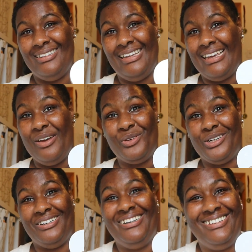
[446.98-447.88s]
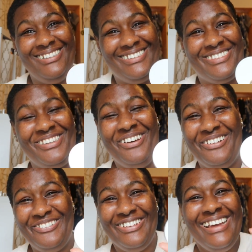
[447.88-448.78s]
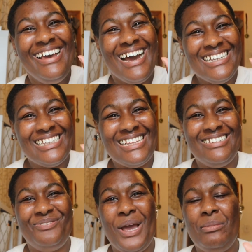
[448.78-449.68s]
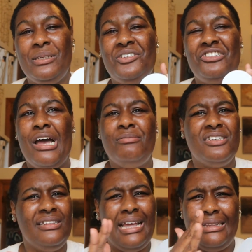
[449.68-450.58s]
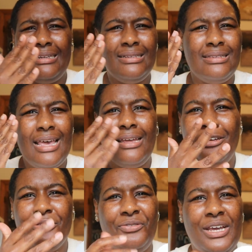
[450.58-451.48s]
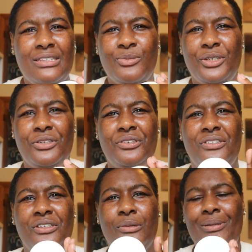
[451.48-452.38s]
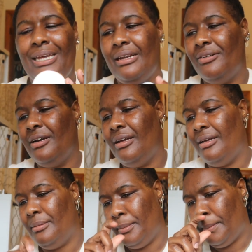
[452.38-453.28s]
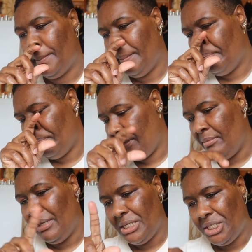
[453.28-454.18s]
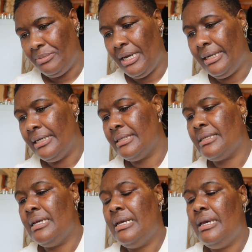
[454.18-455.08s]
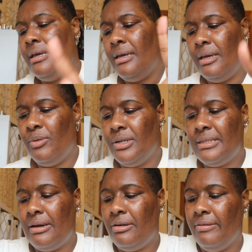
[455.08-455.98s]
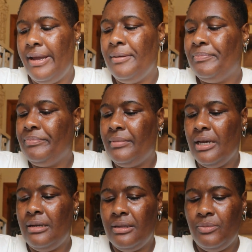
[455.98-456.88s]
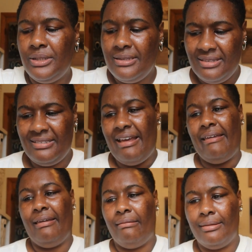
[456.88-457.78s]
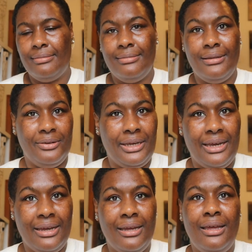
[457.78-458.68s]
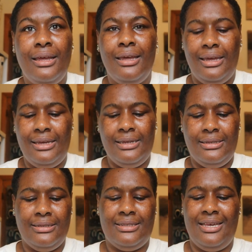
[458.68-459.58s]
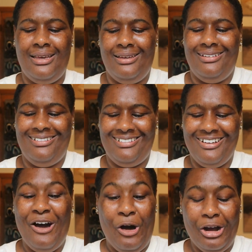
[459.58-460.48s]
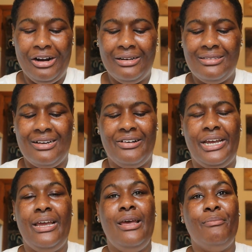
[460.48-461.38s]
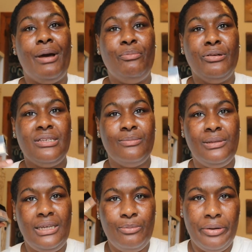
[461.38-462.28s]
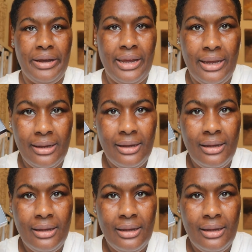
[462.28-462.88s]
like ever. So I mean, they did a fabulous job. Just lightly set your face when you're using your plein air complexion products. It works out great. Another one that's staying, okay, is my Prism Libre